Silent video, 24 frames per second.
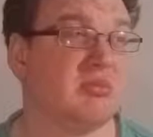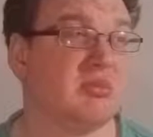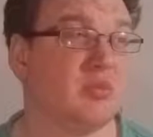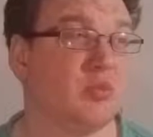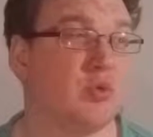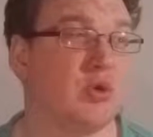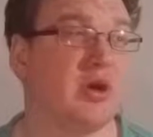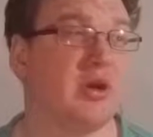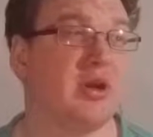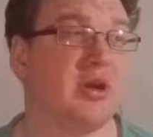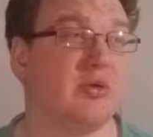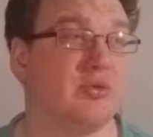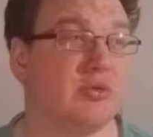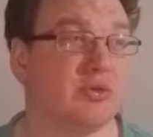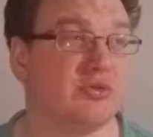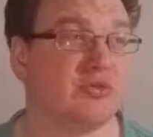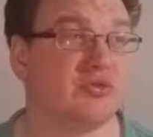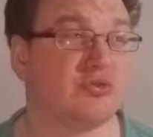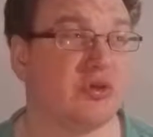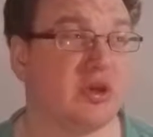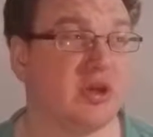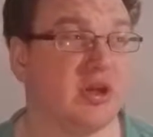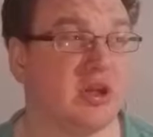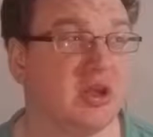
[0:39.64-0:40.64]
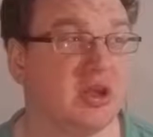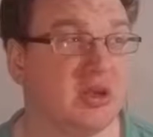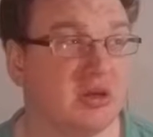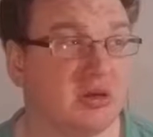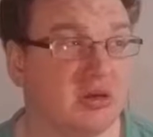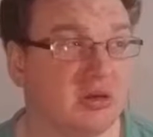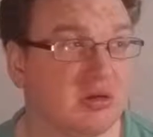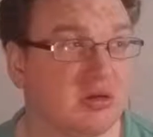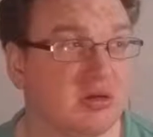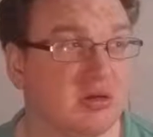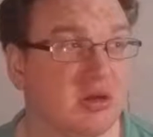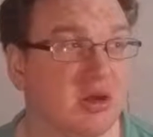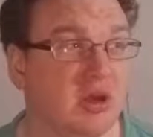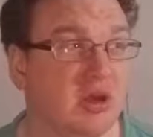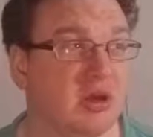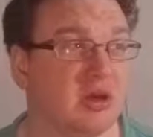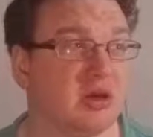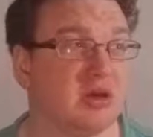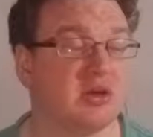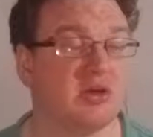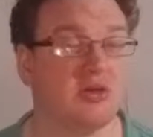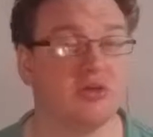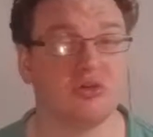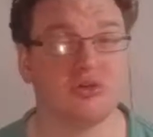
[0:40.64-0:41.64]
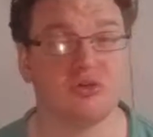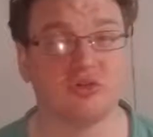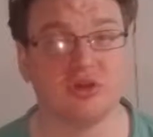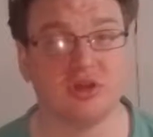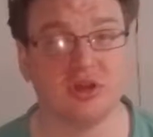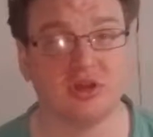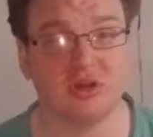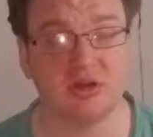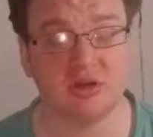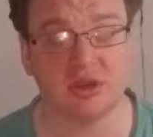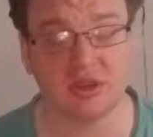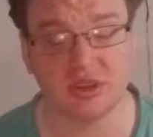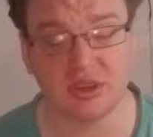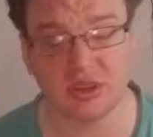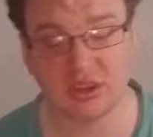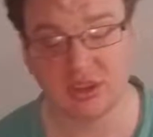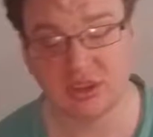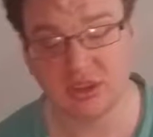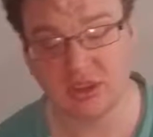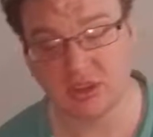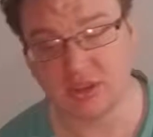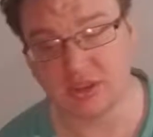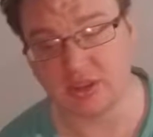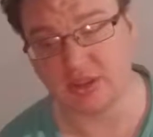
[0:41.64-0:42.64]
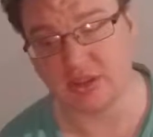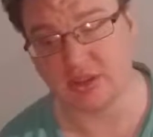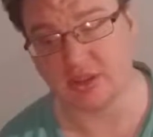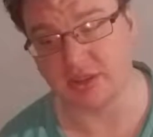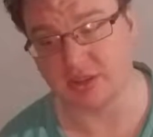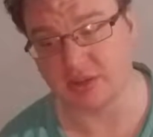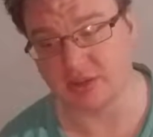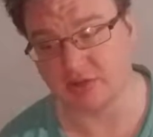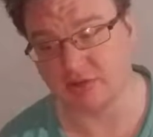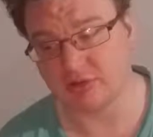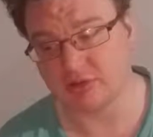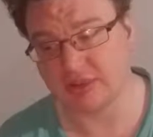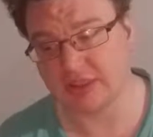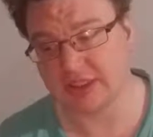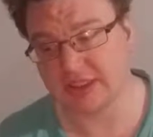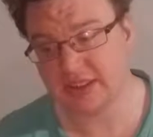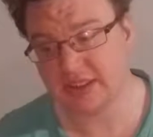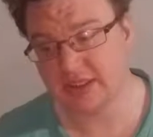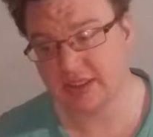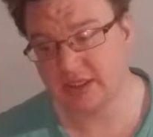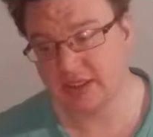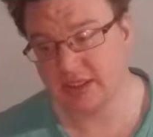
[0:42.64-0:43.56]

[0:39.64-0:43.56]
while I was training Kyokushin karate